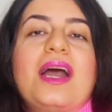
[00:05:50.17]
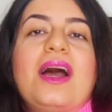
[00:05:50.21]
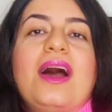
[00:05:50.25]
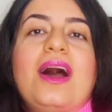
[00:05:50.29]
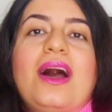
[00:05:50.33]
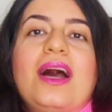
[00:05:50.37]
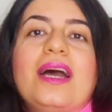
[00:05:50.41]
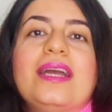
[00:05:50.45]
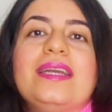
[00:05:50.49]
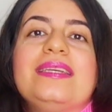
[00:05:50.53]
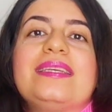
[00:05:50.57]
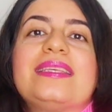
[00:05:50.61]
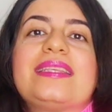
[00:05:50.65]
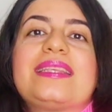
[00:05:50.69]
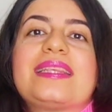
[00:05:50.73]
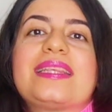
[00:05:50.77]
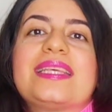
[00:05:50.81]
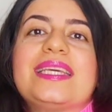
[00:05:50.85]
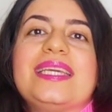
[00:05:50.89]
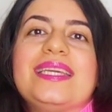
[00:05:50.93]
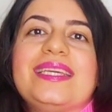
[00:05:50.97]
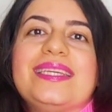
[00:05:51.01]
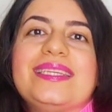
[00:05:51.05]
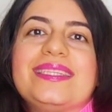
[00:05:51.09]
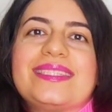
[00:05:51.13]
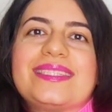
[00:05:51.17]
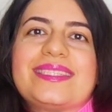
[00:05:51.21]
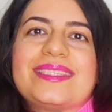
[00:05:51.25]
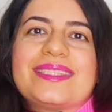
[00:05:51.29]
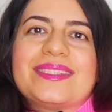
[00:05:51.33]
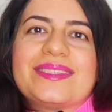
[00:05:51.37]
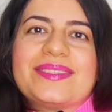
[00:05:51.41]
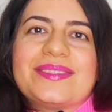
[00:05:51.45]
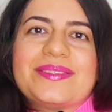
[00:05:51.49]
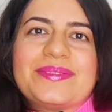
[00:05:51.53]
I think.